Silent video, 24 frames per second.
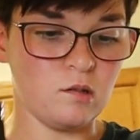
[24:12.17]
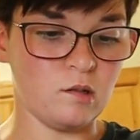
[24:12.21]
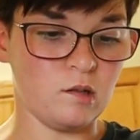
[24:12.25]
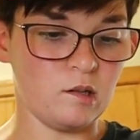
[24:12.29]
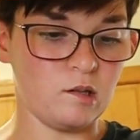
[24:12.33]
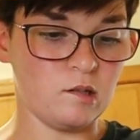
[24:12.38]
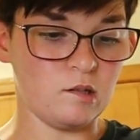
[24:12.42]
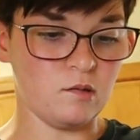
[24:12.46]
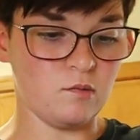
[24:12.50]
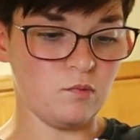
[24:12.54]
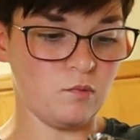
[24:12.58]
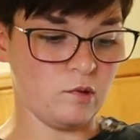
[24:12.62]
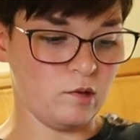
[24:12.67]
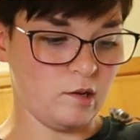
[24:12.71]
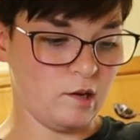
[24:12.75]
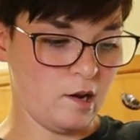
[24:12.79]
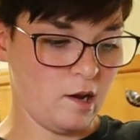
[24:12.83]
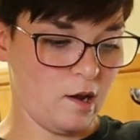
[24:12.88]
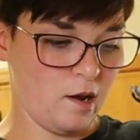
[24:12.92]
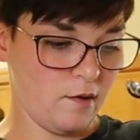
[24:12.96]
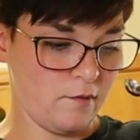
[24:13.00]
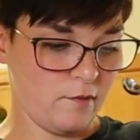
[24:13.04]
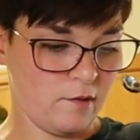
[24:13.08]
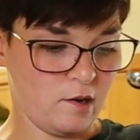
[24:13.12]
that's
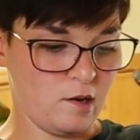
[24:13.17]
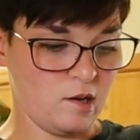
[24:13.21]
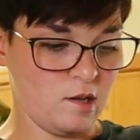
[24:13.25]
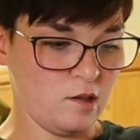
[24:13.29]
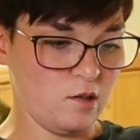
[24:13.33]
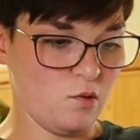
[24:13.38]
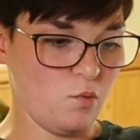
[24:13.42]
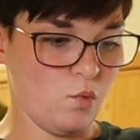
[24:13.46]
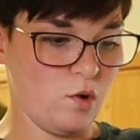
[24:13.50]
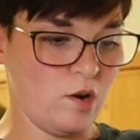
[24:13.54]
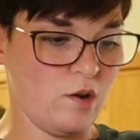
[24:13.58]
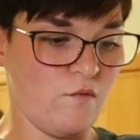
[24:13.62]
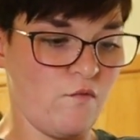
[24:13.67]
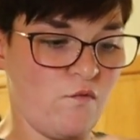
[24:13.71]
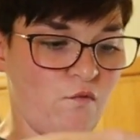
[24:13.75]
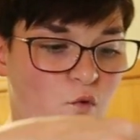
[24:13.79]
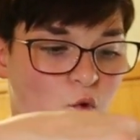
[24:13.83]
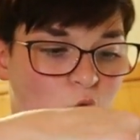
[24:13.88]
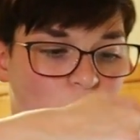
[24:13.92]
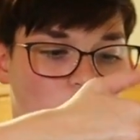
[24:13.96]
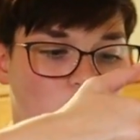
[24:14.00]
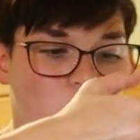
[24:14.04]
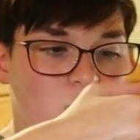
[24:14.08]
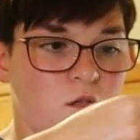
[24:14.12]
1/2. I need the
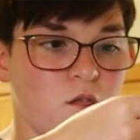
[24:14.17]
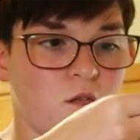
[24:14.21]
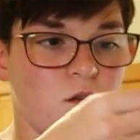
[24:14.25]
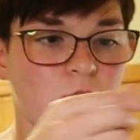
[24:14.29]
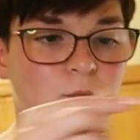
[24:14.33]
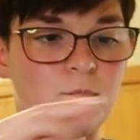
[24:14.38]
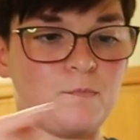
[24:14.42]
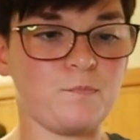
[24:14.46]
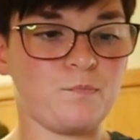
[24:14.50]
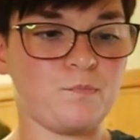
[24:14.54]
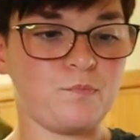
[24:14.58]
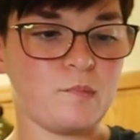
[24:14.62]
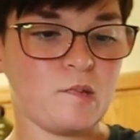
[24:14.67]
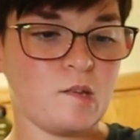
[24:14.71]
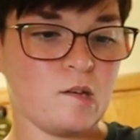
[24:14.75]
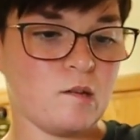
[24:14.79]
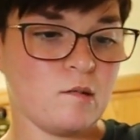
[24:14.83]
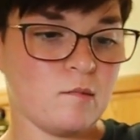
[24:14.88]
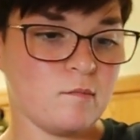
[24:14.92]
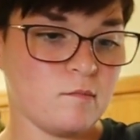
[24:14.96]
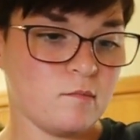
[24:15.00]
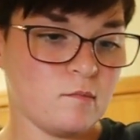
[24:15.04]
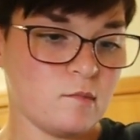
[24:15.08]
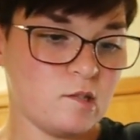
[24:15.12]
1/4.
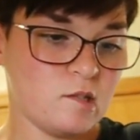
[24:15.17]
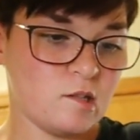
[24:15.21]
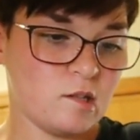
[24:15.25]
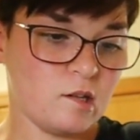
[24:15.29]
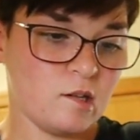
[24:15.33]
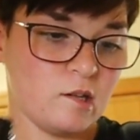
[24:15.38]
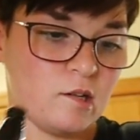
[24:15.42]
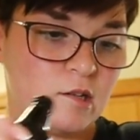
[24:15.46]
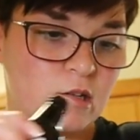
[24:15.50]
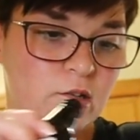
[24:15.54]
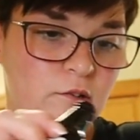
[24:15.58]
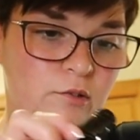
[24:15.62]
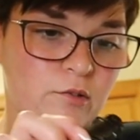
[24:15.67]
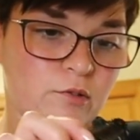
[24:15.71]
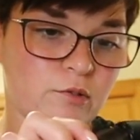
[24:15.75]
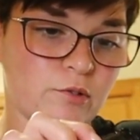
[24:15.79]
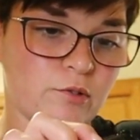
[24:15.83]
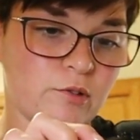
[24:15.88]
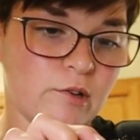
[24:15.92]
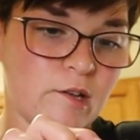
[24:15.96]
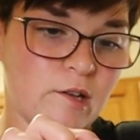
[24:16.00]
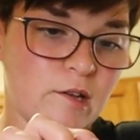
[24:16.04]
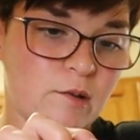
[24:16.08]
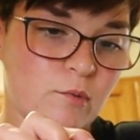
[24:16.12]
Just gonna do
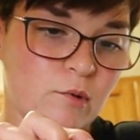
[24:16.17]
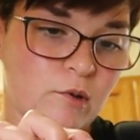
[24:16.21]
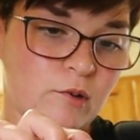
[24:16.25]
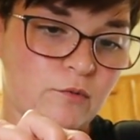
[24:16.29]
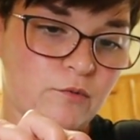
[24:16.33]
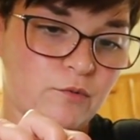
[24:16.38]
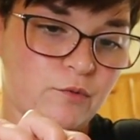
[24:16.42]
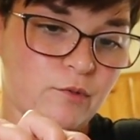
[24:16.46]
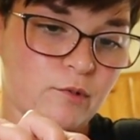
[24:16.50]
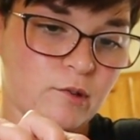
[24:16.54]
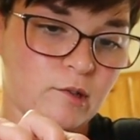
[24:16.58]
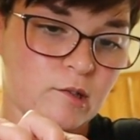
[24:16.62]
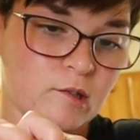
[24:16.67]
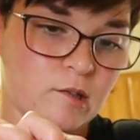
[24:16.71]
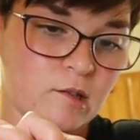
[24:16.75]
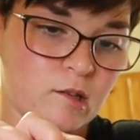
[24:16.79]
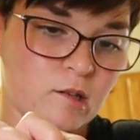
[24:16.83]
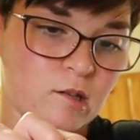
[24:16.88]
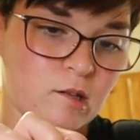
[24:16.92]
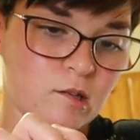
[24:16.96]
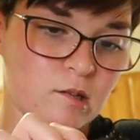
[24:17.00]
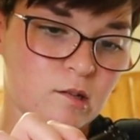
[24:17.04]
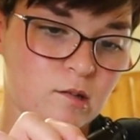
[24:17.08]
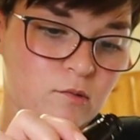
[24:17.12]
3 1/4.
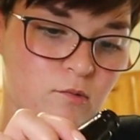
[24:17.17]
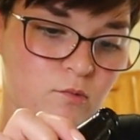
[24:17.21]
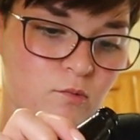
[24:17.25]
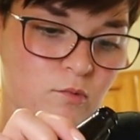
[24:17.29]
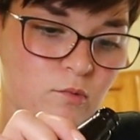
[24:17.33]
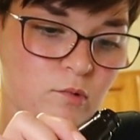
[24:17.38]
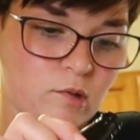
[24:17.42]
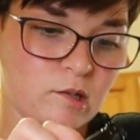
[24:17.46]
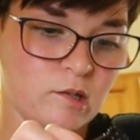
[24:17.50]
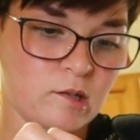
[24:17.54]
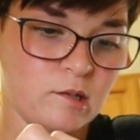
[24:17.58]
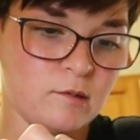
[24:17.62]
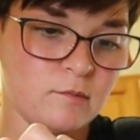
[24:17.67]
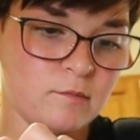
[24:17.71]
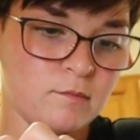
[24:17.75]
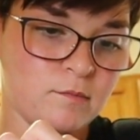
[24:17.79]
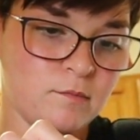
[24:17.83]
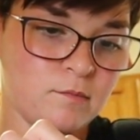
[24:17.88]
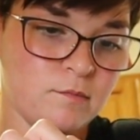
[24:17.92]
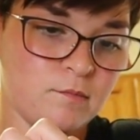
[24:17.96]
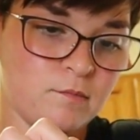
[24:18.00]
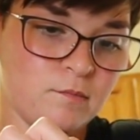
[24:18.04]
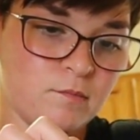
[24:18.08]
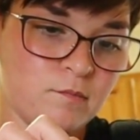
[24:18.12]
1,
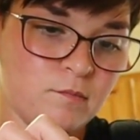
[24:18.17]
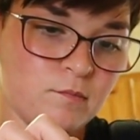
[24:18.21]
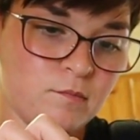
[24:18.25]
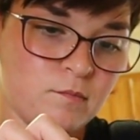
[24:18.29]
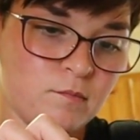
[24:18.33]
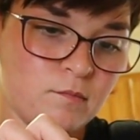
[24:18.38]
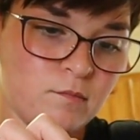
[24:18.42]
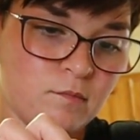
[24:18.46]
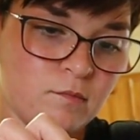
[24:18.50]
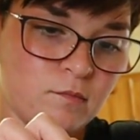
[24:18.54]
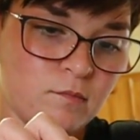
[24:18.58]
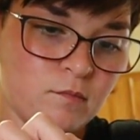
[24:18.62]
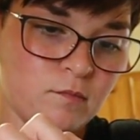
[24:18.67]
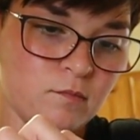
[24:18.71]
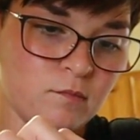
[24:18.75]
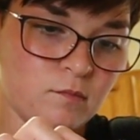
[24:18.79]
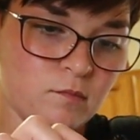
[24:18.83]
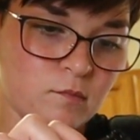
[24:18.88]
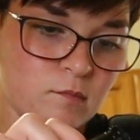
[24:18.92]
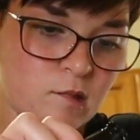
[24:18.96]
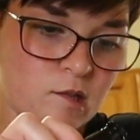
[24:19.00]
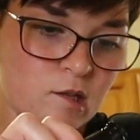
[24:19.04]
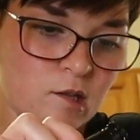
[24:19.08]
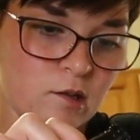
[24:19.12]

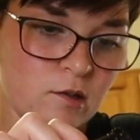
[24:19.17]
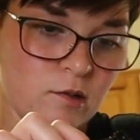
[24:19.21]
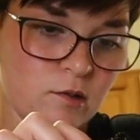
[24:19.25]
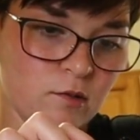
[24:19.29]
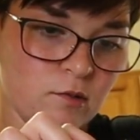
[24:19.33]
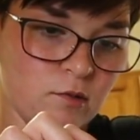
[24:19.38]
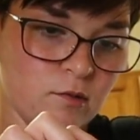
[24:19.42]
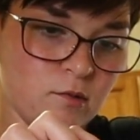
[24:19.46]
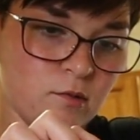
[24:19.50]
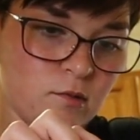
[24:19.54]
2,